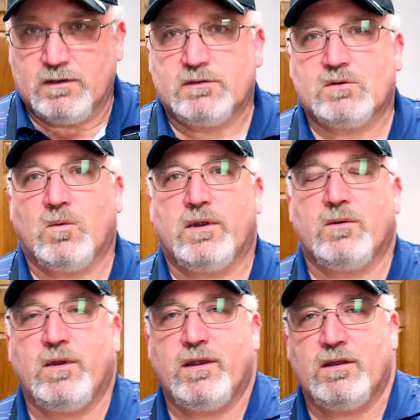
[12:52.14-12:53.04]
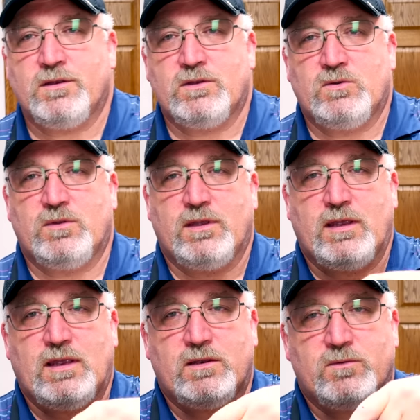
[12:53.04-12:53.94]
So why do I undo the
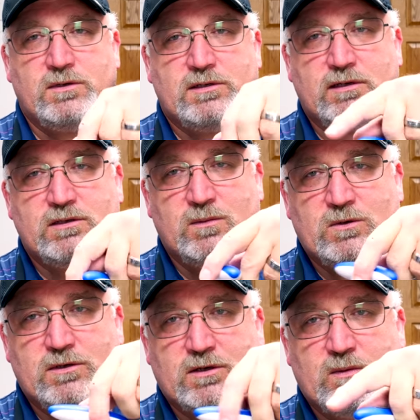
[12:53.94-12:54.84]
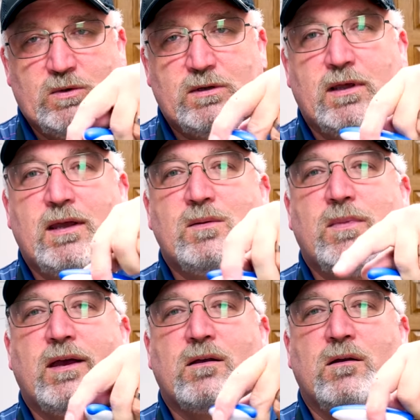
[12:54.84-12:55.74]
head when you say, Jim, you're just going to put the head
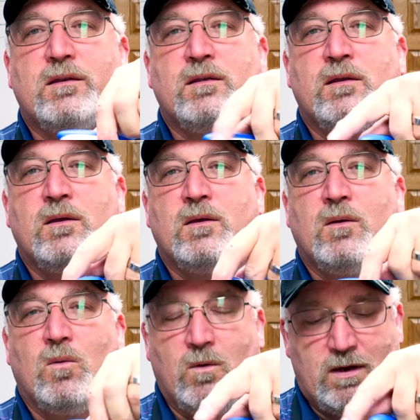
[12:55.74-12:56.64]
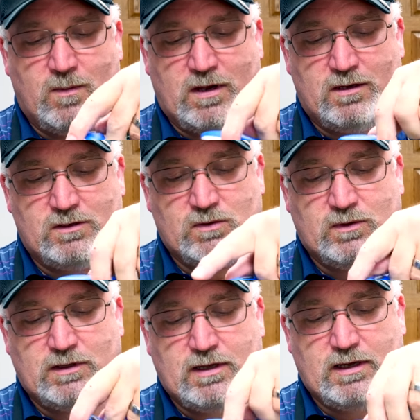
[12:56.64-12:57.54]
back on? Why am I
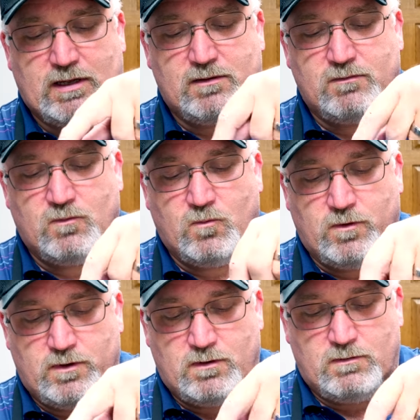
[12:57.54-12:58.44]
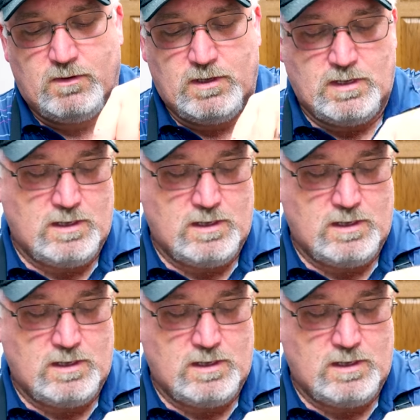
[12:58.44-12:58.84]
undoing the head? Well,